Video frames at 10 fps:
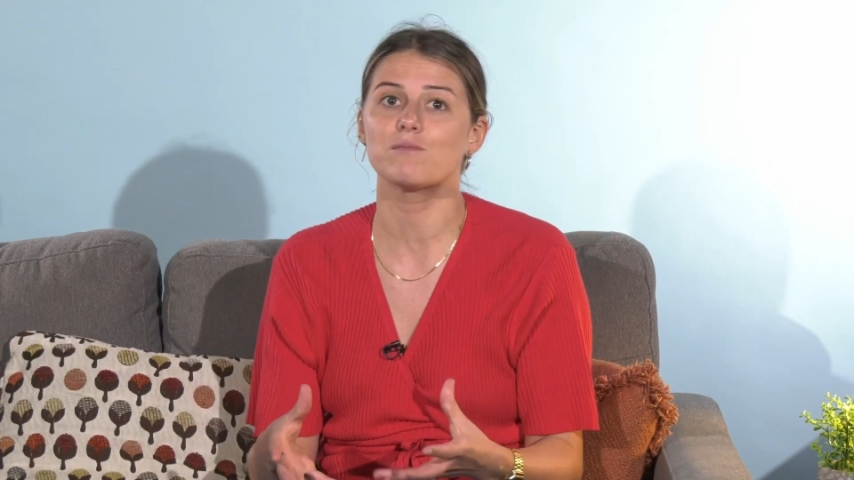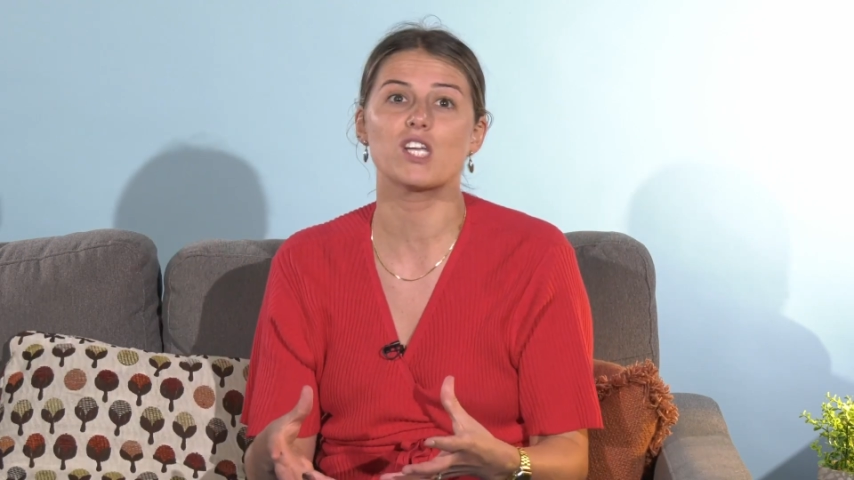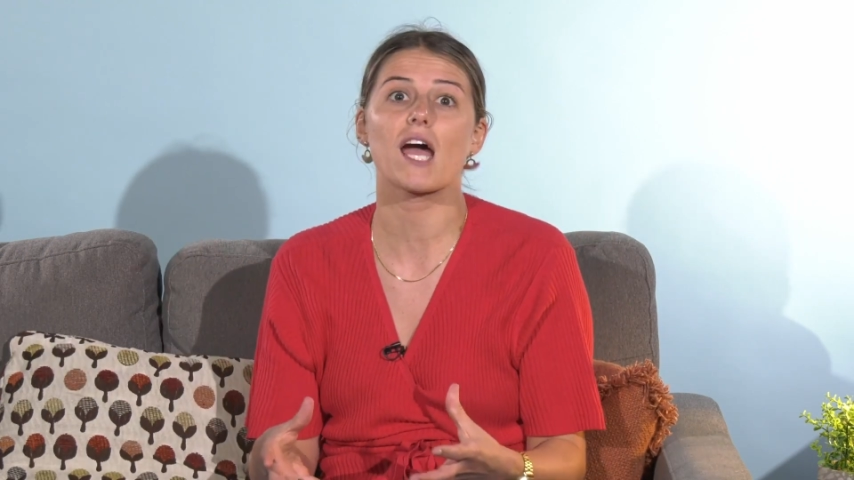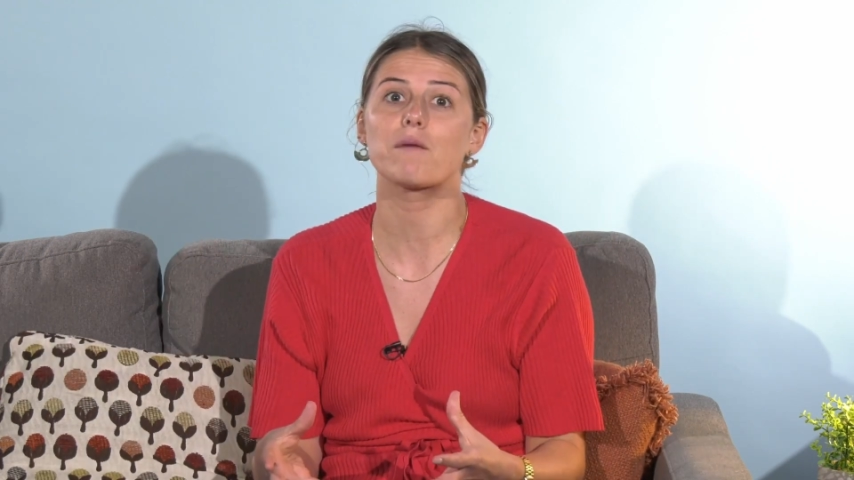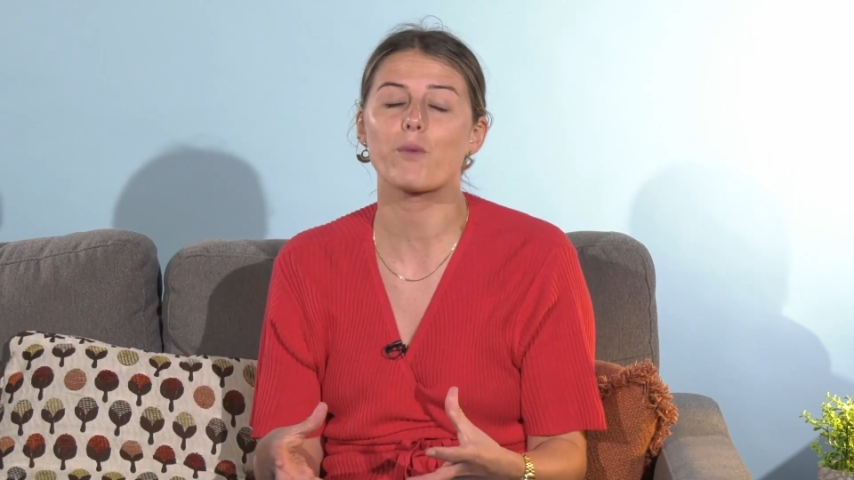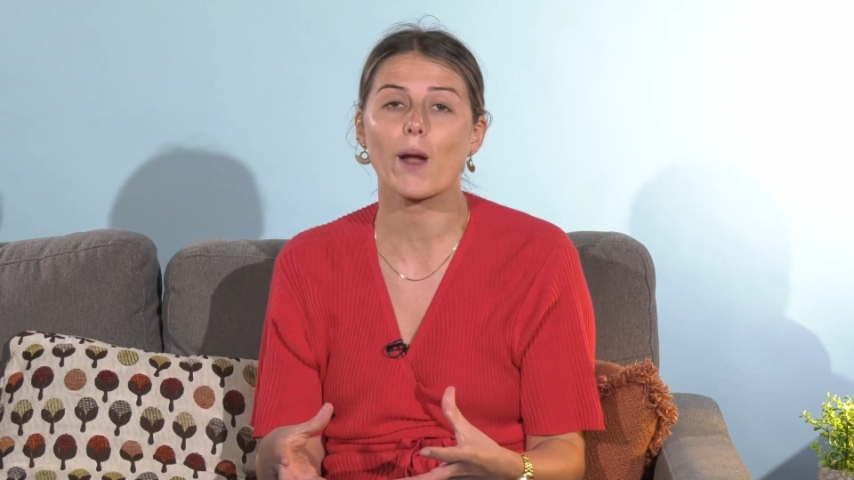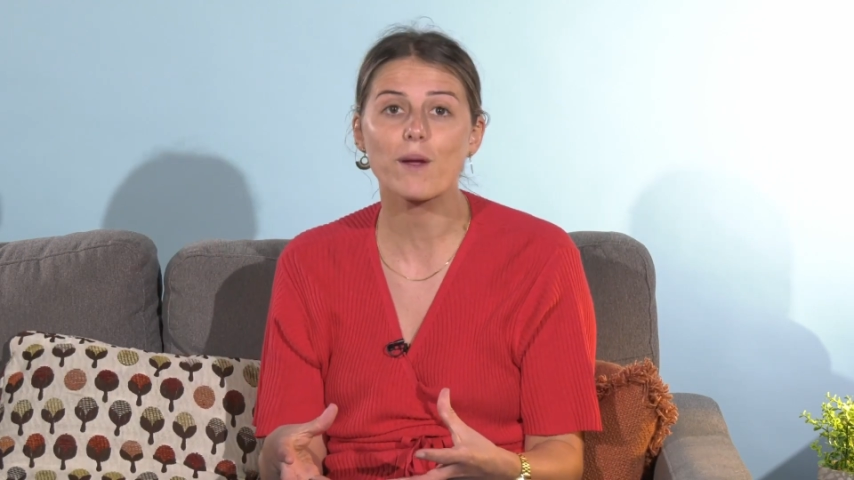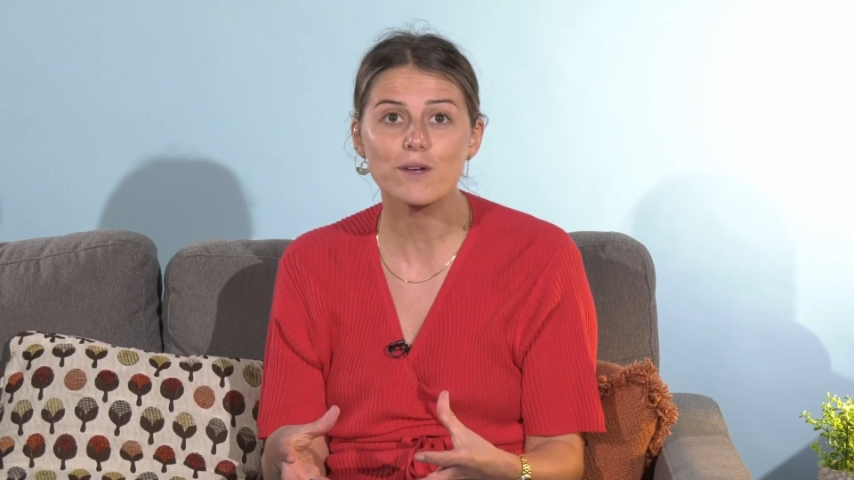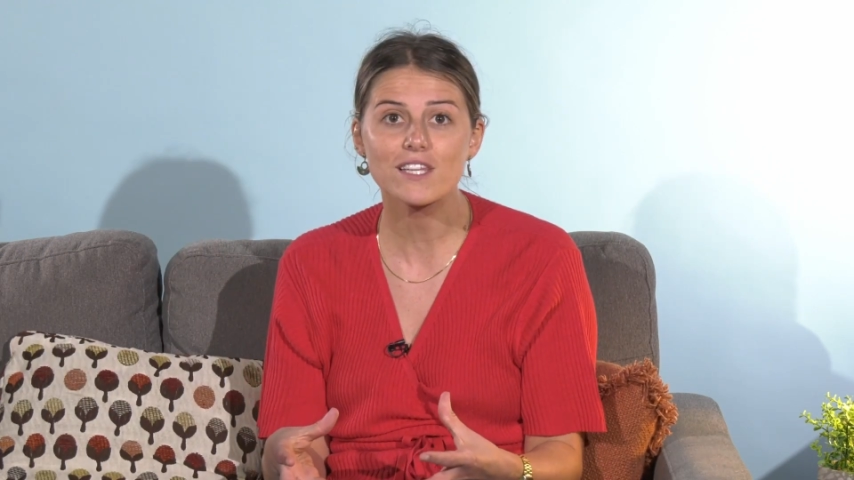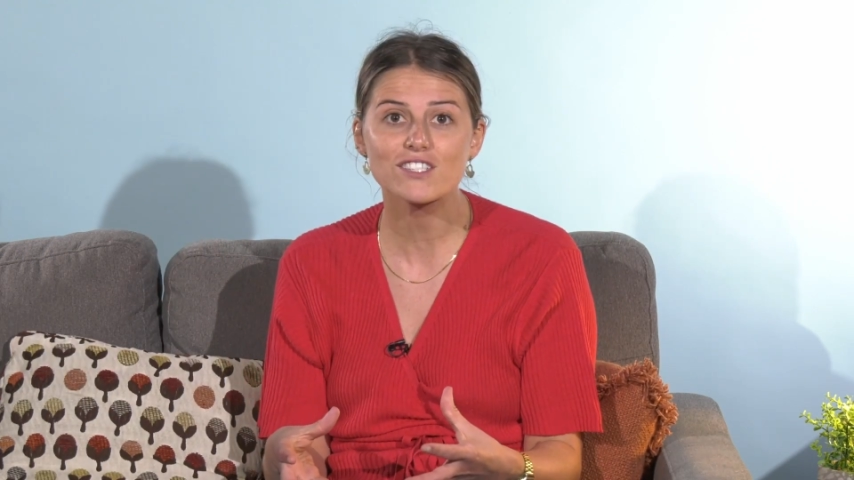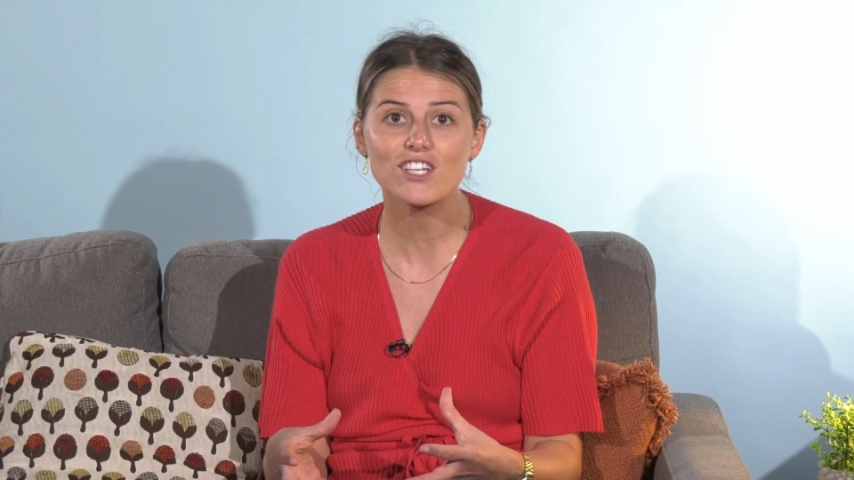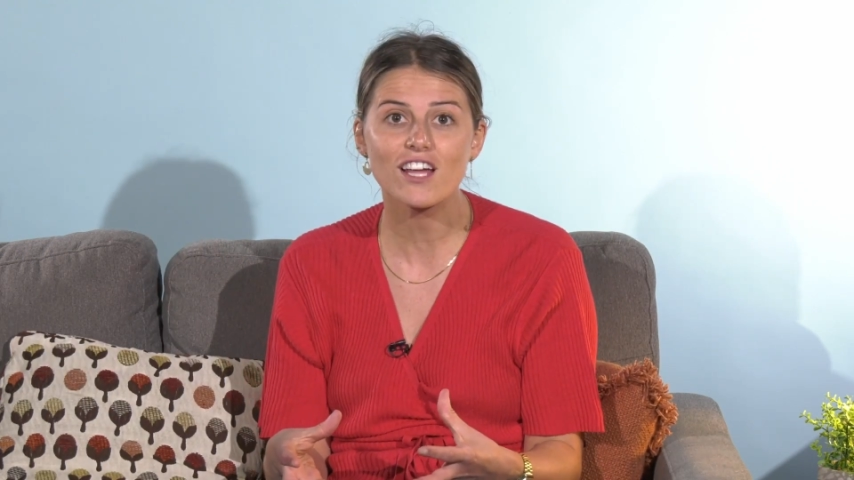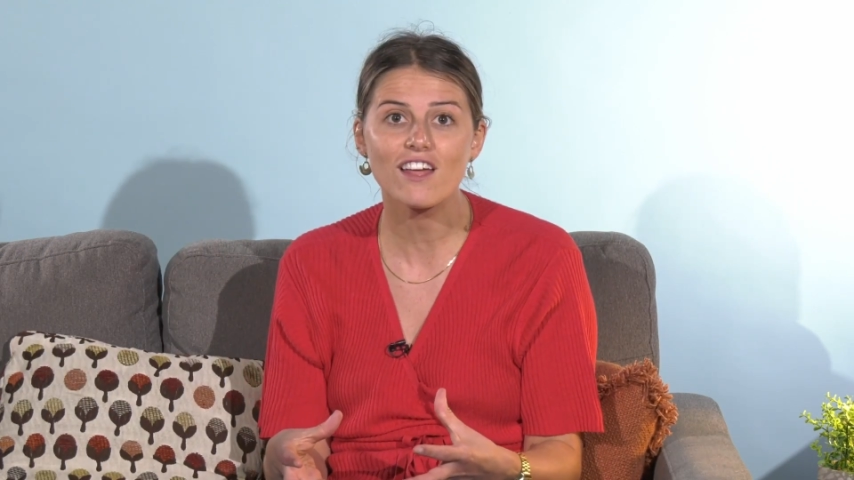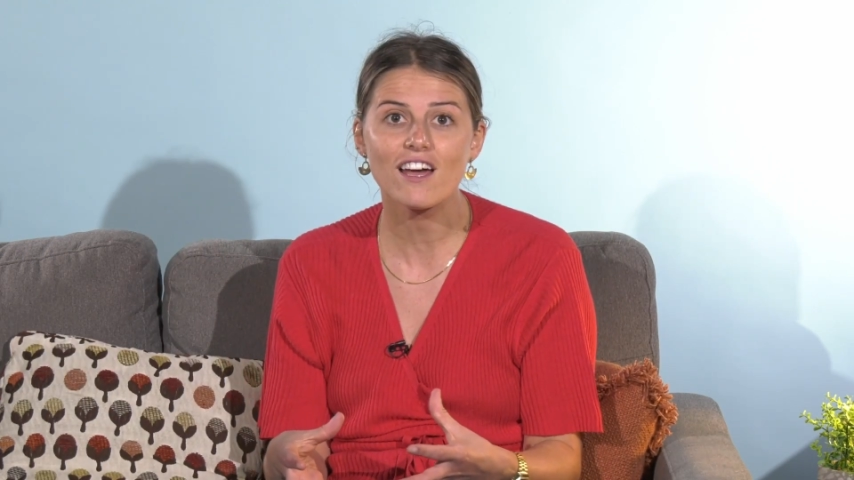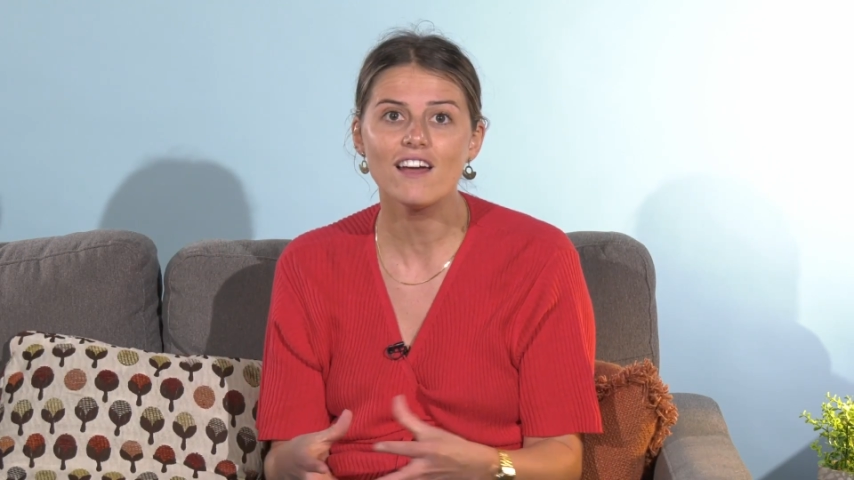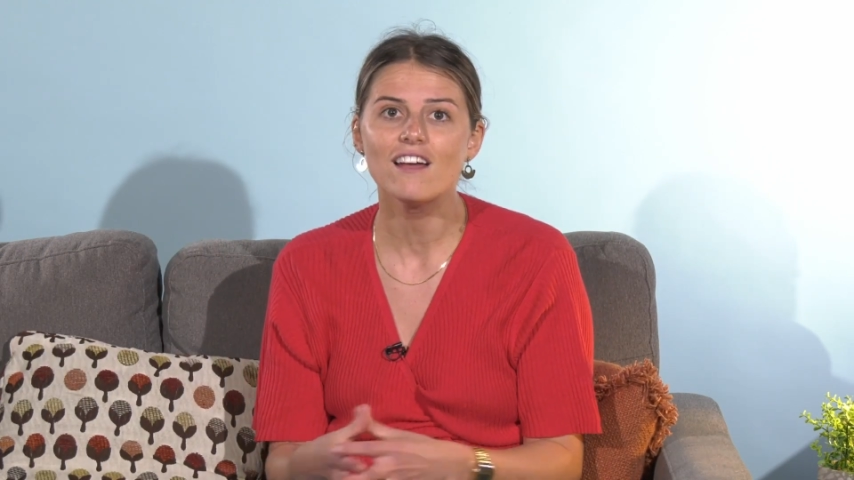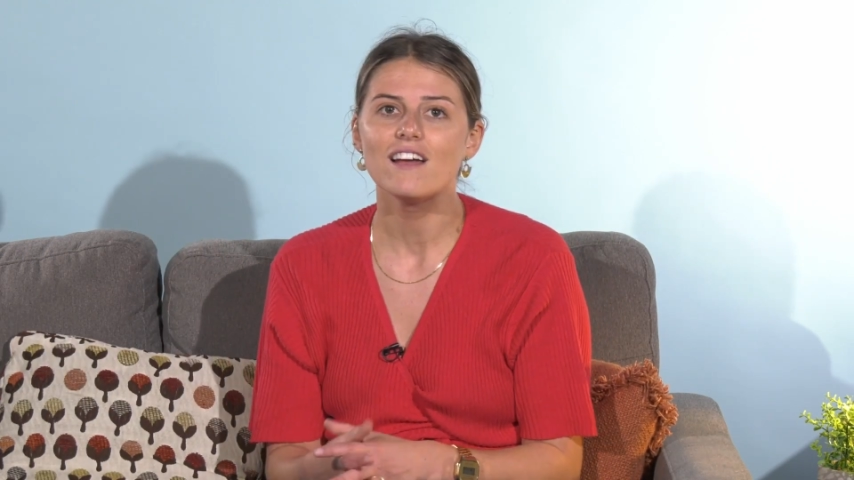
time praying with each other.